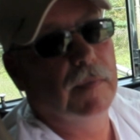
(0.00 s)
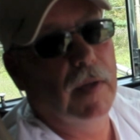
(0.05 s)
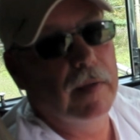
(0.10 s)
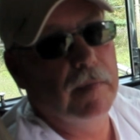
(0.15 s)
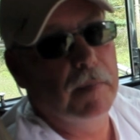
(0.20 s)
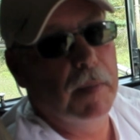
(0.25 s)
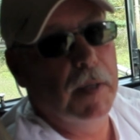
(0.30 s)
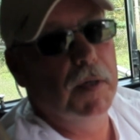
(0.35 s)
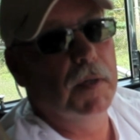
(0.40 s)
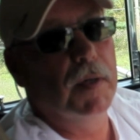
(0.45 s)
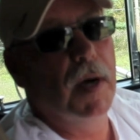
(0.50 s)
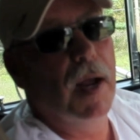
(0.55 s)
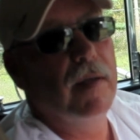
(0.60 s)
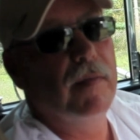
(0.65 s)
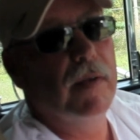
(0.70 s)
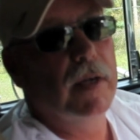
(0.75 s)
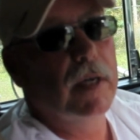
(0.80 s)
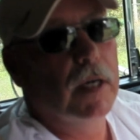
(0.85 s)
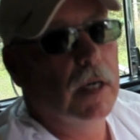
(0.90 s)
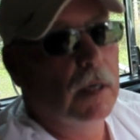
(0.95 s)
I've been
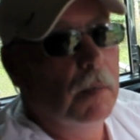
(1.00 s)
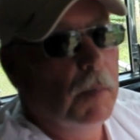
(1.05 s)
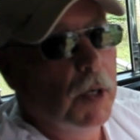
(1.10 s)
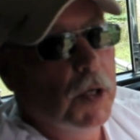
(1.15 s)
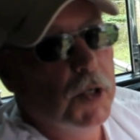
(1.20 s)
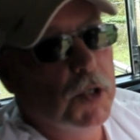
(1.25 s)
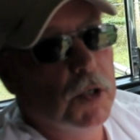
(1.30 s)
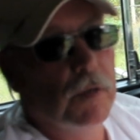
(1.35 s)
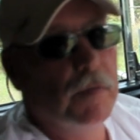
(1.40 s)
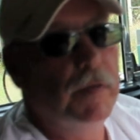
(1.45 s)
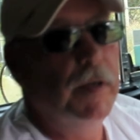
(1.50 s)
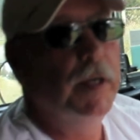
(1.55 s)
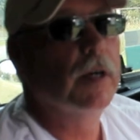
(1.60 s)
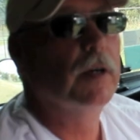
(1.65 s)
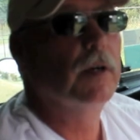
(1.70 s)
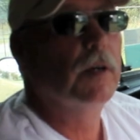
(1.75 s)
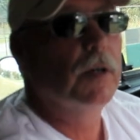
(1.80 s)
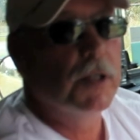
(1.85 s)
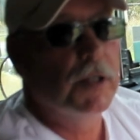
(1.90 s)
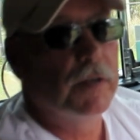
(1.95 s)
driving commercial
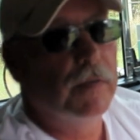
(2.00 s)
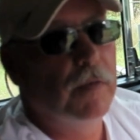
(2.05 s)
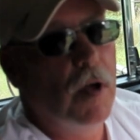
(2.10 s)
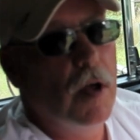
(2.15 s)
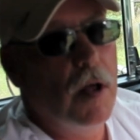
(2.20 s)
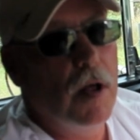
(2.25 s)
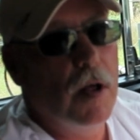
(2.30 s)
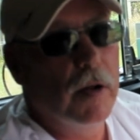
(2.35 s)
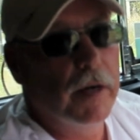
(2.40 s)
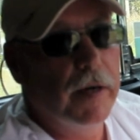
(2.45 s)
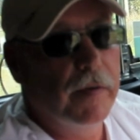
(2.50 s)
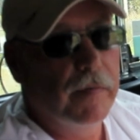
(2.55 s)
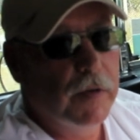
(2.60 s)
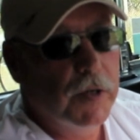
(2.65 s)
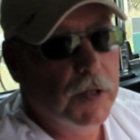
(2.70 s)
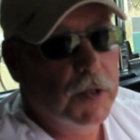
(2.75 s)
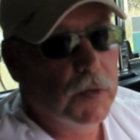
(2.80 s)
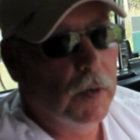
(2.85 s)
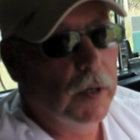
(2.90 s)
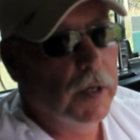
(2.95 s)
vehicles of all
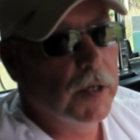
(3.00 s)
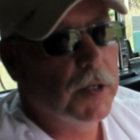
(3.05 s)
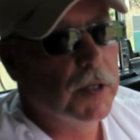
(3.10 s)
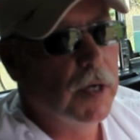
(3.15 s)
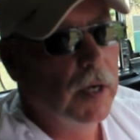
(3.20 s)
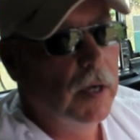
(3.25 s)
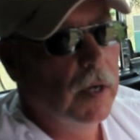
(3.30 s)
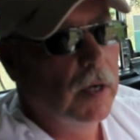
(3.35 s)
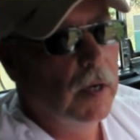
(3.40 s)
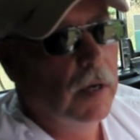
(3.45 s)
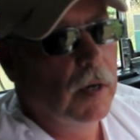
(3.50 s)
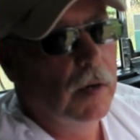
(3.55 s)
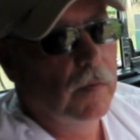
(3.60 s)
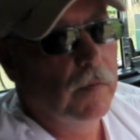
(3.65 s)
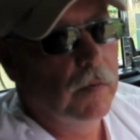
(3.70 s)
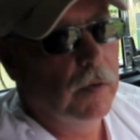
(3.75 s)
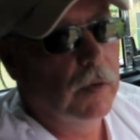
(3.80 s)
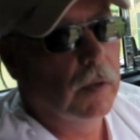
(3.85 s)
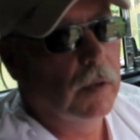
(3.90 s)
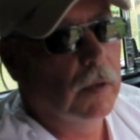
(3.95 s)
different sorts
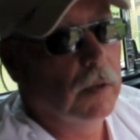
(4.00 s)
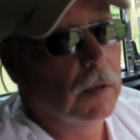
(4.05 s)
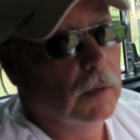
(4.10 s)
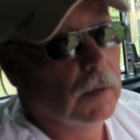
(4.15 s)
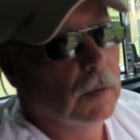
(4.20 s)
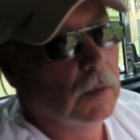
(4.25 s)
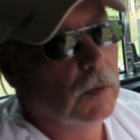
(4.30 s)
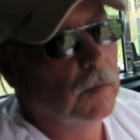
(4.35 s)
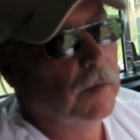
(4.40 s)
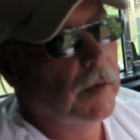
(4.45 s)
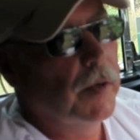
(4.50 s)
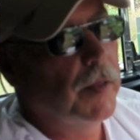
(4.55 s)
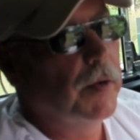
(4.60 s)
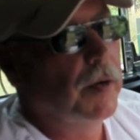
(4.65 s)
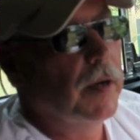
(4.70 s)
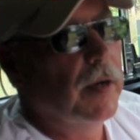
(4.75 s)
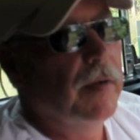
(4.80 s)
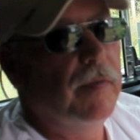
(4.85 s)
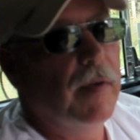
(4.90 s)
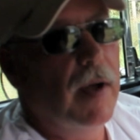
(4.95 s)
for over
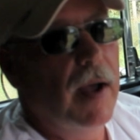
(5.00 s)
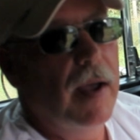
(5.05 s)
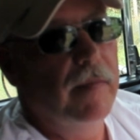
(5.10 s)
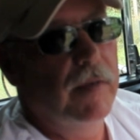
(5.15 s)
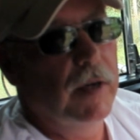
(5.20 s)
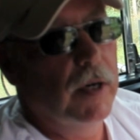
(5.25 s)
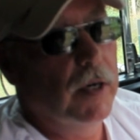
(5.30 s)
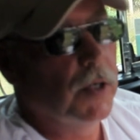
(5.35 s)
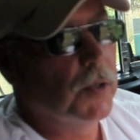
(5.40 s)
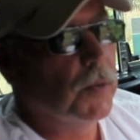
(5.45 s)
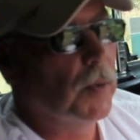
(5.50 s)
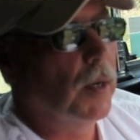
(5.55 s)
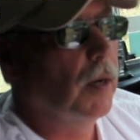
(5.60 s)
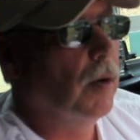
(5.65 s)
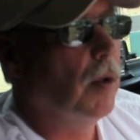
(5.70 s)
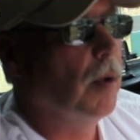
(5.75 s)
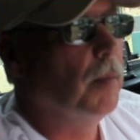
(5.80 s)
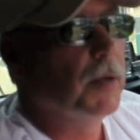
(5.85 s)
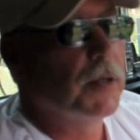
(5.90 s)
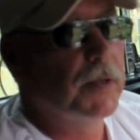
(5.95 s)
35 years, well,
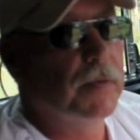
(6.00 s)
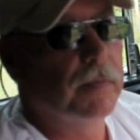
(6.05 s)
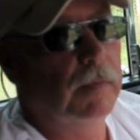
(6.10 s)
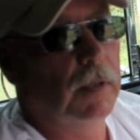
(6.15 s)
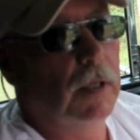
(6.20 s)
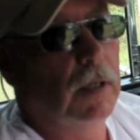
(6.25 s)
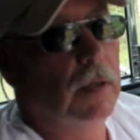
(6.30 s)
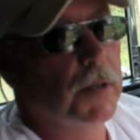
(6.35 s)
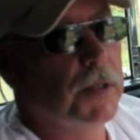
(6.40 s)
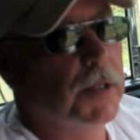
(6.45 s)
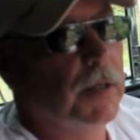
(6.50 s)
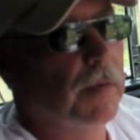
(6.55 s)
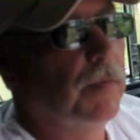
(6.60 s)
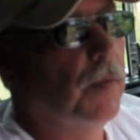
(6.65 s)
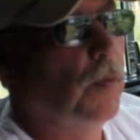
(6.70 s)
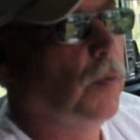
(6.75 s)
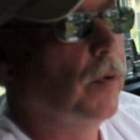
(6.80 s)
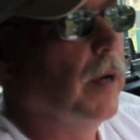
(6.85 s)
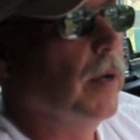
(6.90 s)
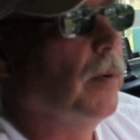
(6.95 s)
almost close to
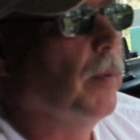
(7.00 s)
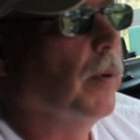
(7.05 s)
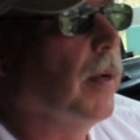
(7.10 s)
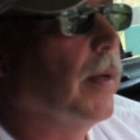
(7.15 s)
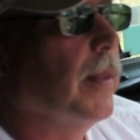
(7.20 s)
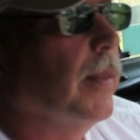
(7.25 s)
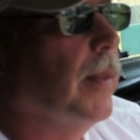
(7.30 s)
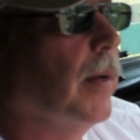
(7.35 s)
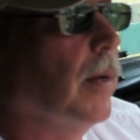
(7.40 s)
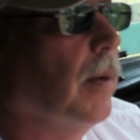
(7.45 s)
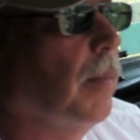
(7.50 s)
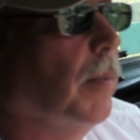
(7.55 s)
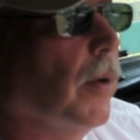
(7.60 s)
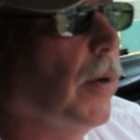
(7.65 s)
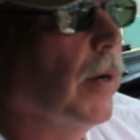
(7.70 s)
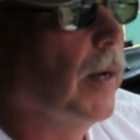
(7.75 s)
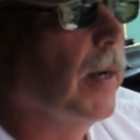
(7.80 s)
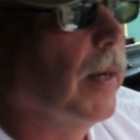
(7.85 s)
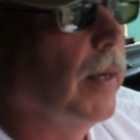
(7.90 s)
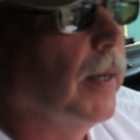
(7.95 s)
40 when I think
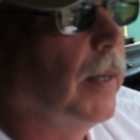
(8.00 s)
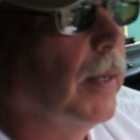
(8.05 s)
about it.